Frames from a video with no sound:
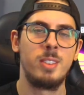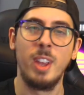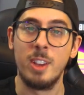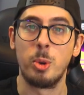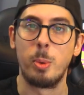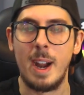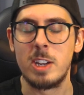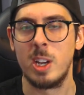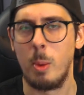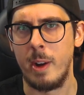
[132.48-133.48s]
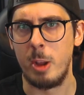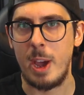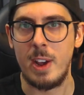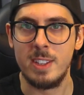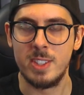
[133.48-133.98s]
So yes, all we're actually worried
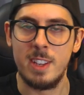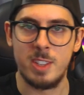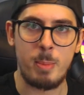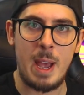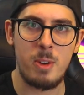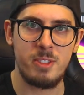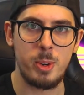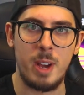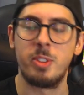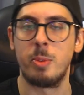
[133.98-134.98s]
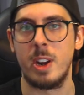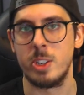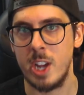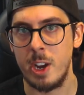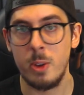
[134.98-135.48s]
about is it powerful enough to
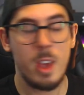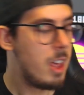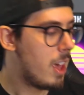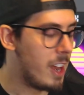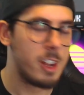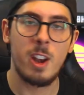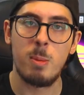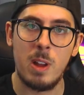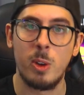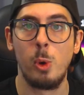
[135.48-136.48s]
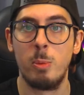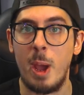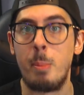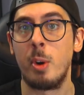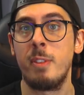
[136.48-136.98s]
run Shadow, and can I plug all of
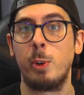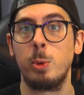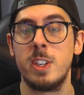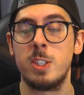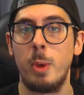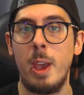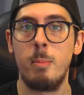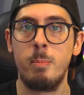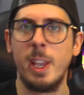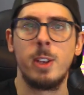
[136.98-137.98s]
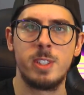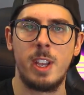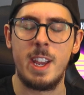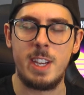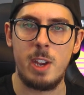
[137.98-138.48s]
my peripherals into it? Because
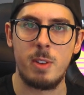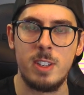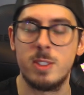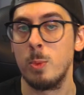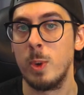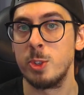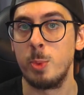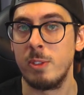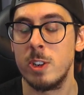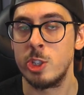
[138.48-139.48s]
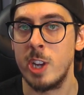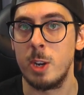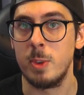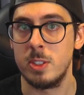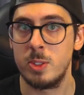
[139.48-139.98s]
the idea is, once we've got
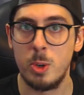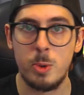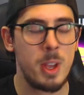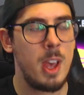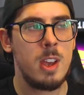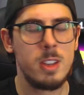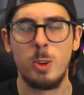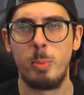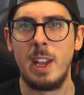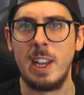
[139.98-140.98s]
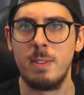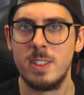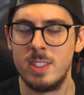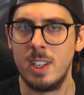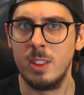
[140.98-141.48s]
Shadow installed, you'll barely
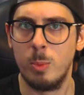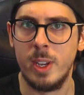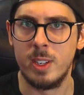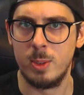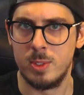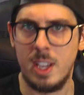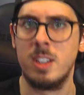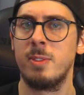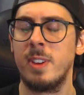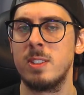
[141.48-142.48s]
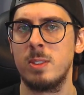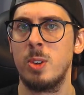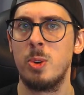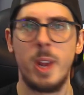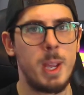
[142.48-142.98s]
even see the Windows interface
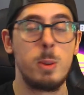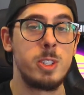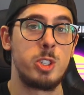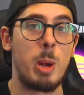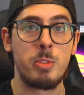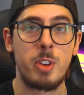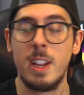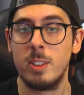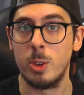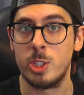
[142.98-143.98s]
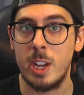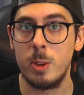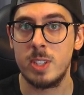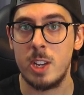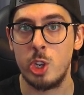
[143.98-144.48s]
at all. It will just jump straight into your
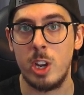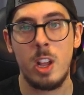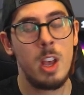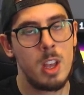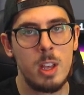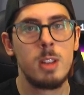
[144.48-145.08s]
Shadow session,